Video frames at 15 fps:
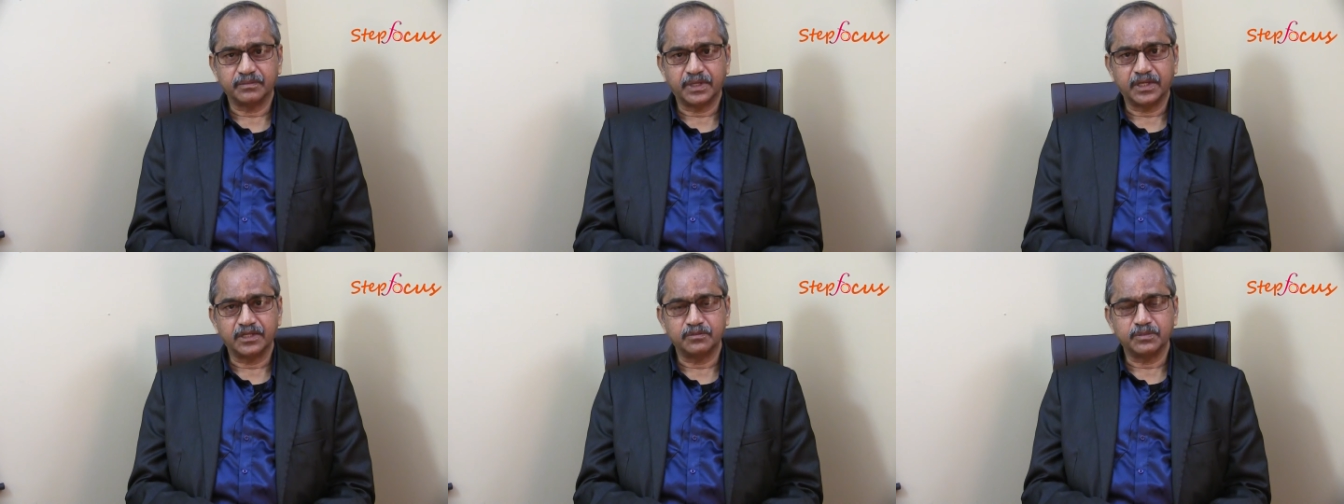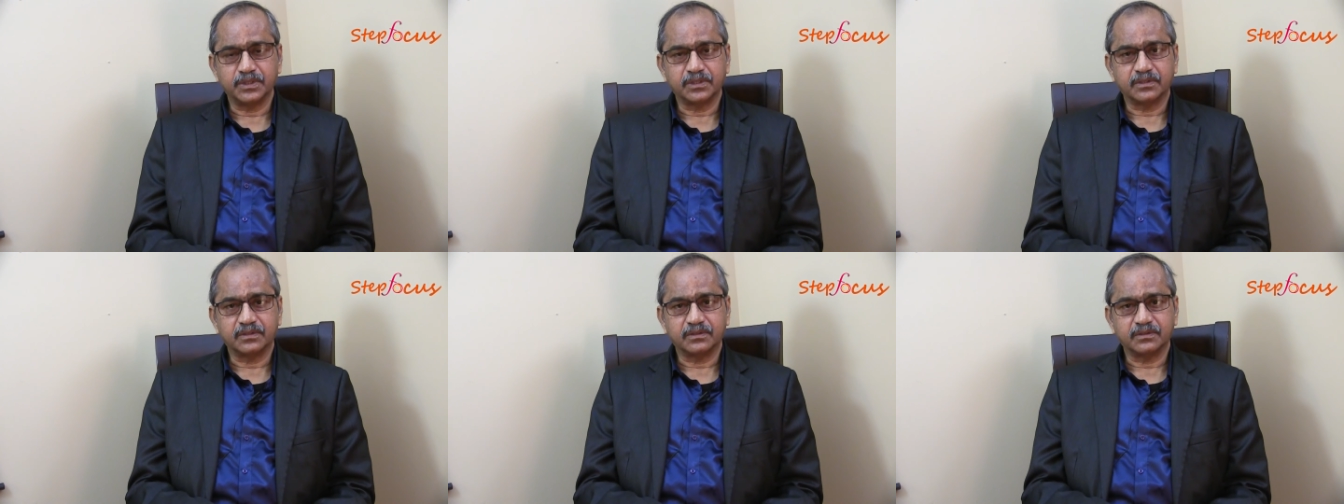
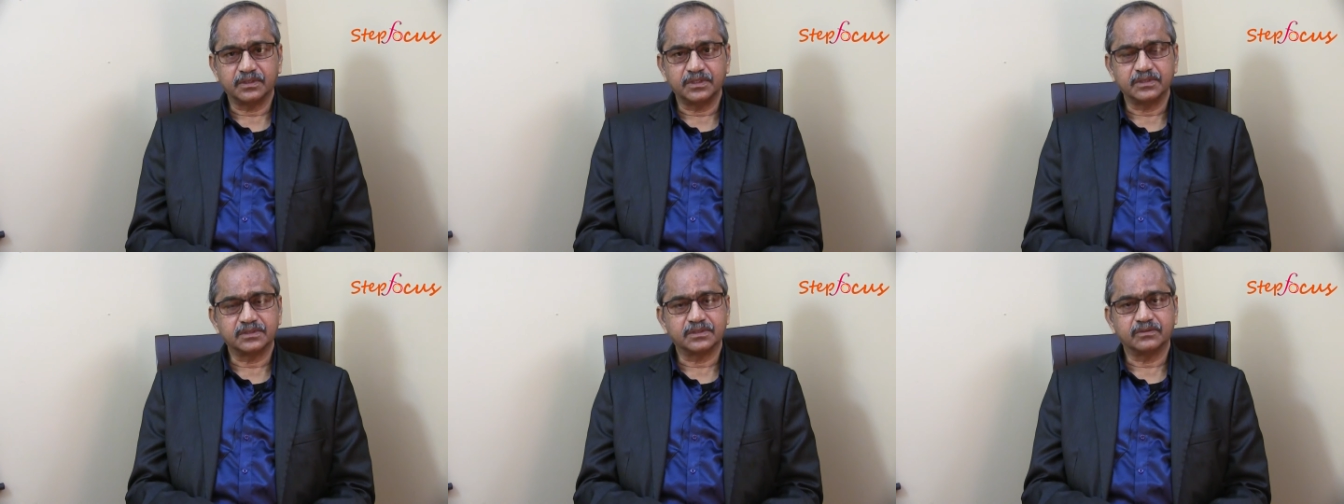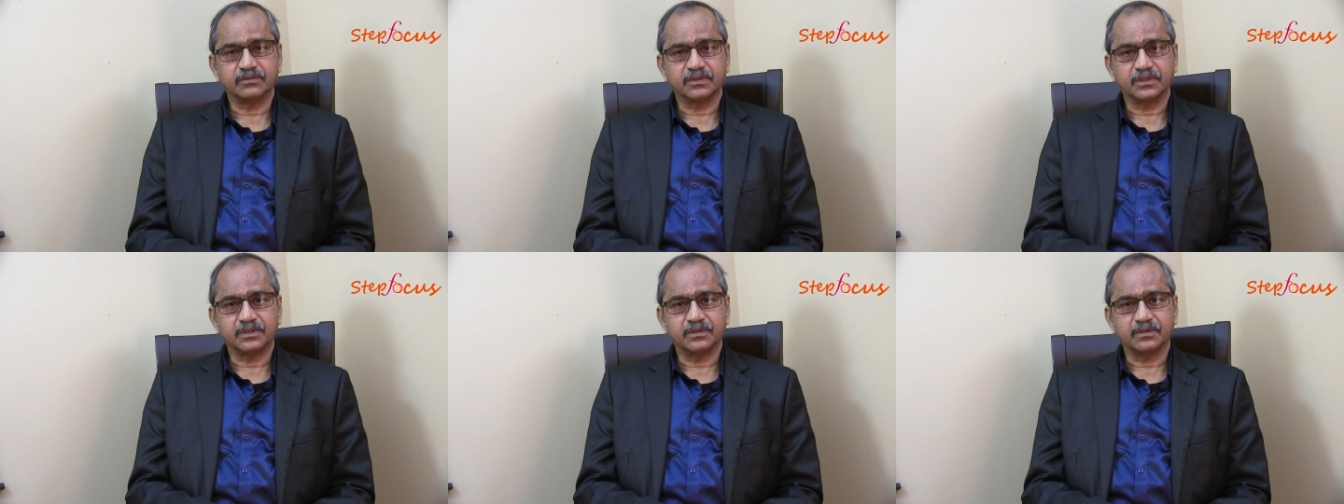management is
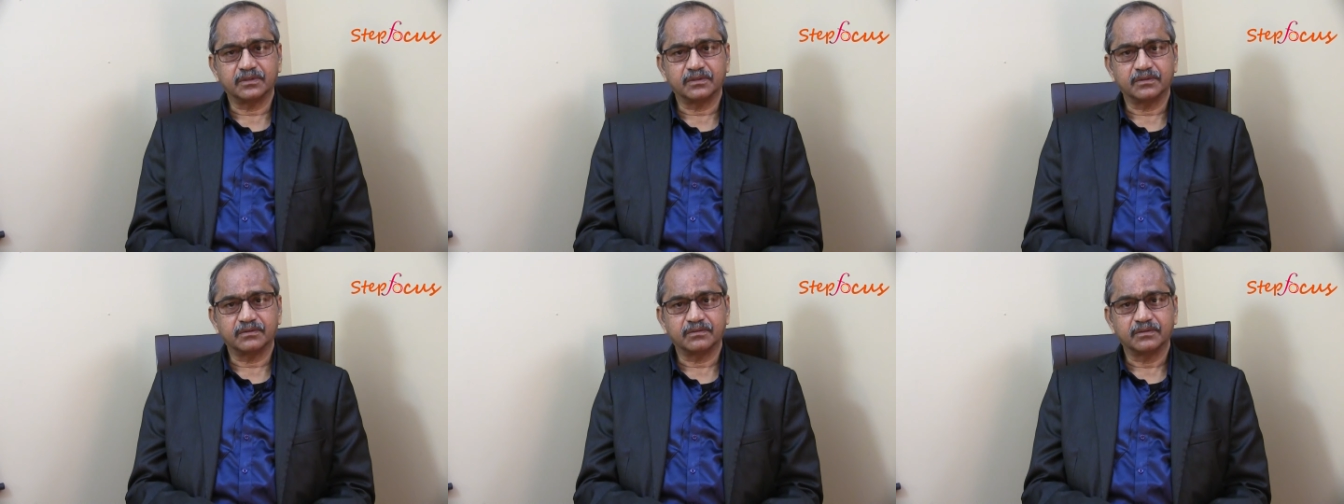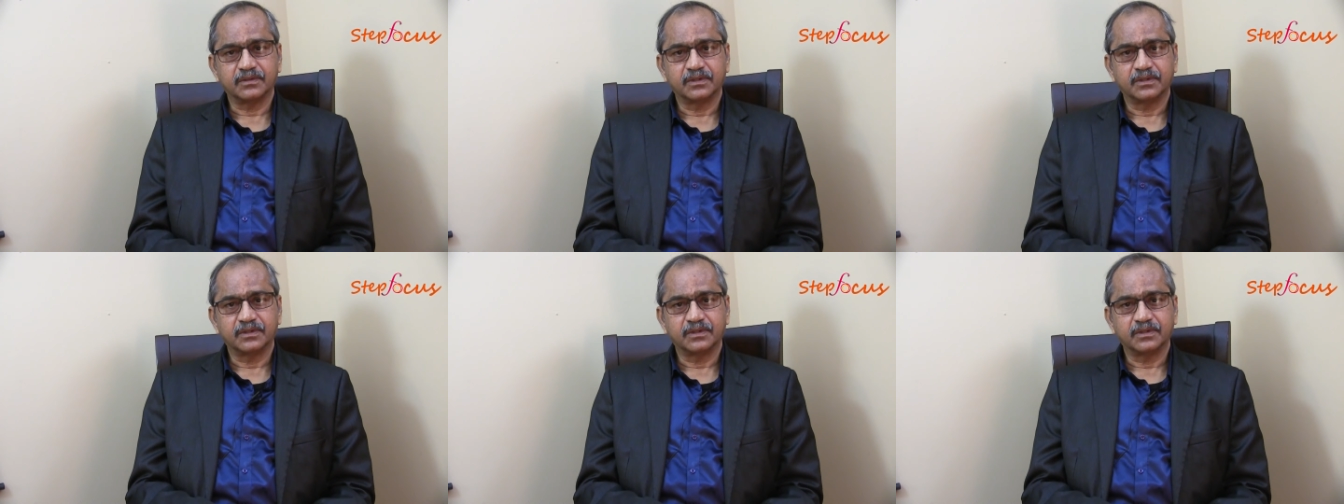your uh,